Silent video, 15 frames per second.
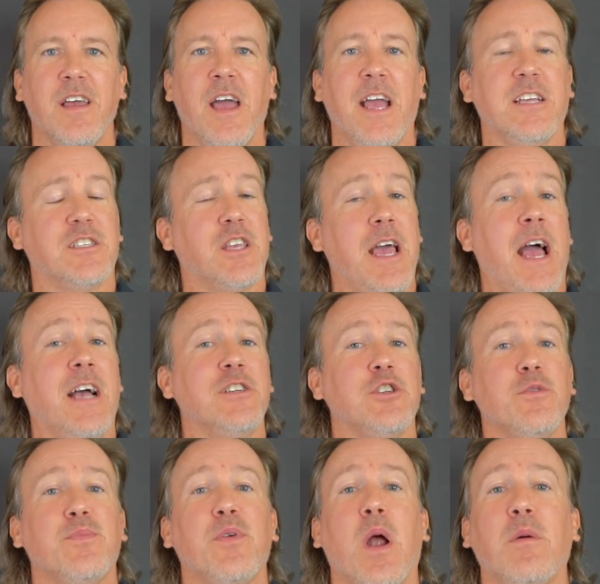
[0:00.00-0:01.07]
Hey, so as
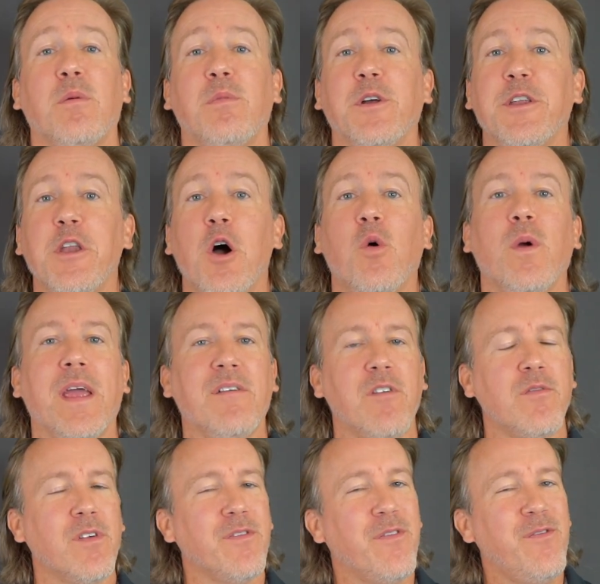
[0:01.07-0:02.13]
you probably know, we have
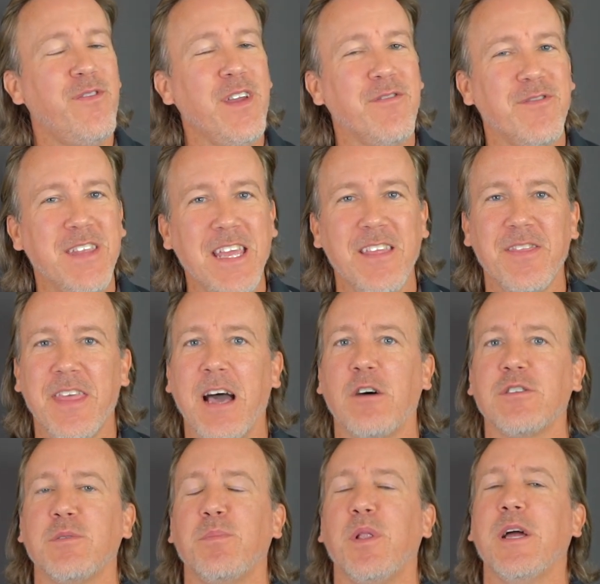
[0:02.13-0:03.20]
over
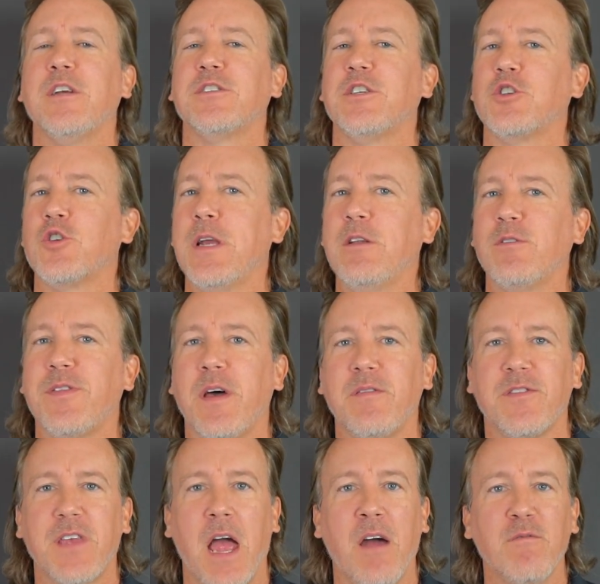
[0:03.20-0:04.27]
15,000 players that train with
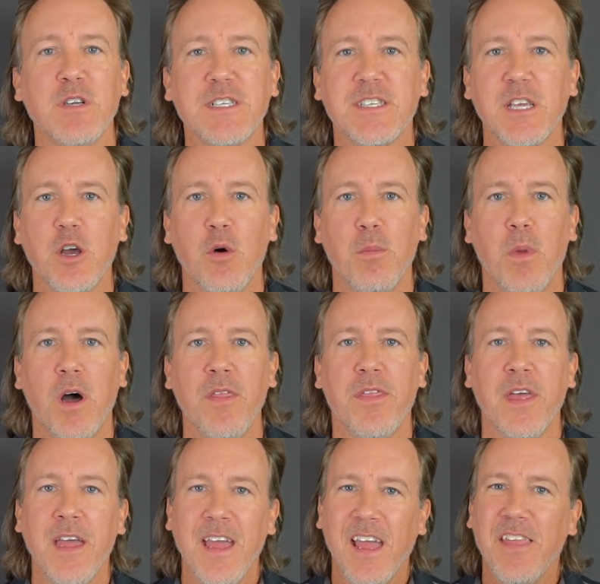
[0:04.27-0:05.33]
us every single month
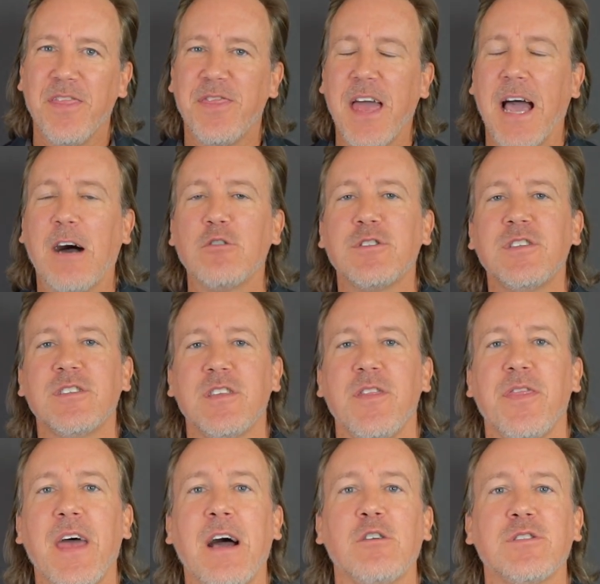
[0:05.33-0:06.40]
and thousands
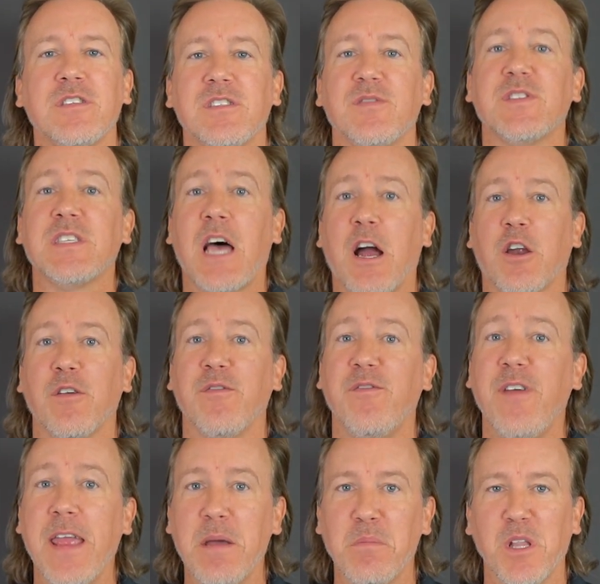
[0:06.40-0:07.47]
of soccer
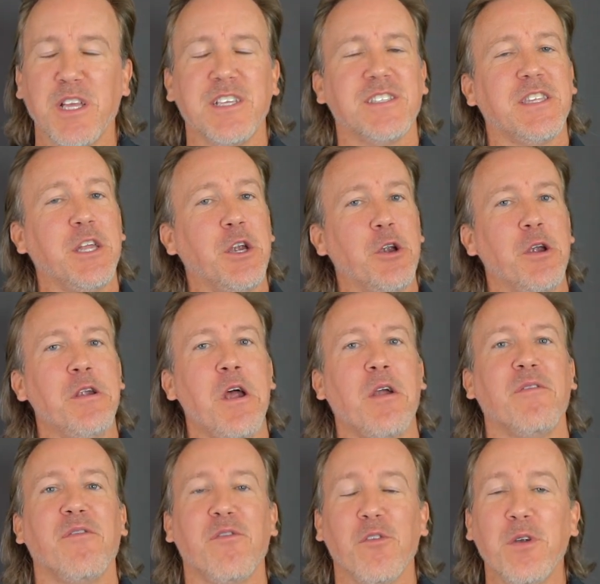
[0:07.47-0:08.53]
families that are in our
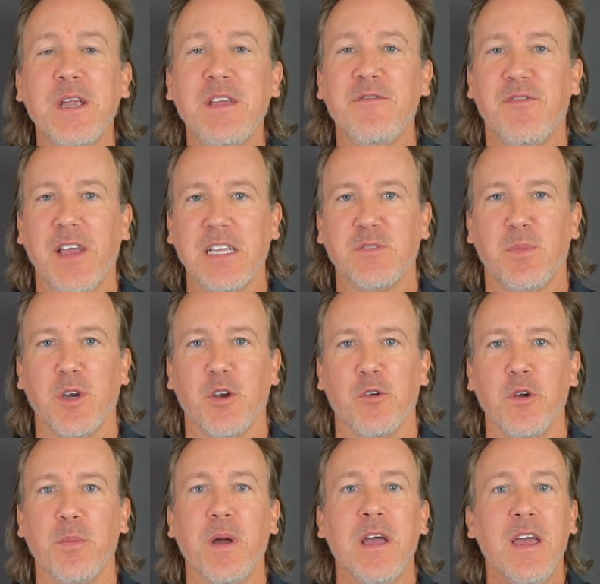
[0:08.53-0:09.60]
free Facebook
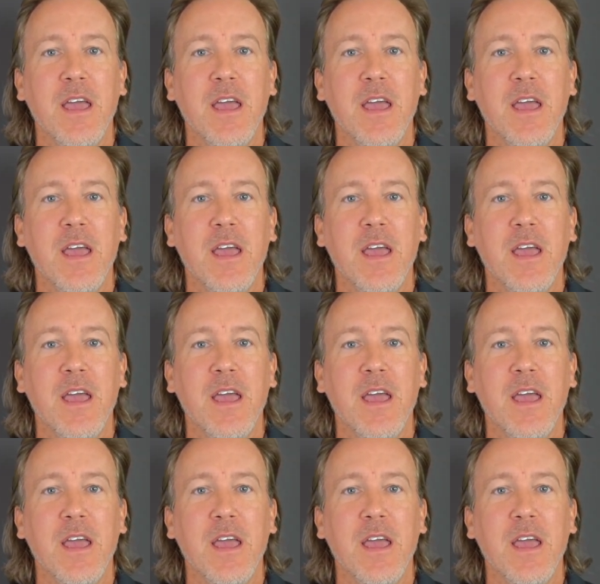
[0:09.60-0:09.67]
group.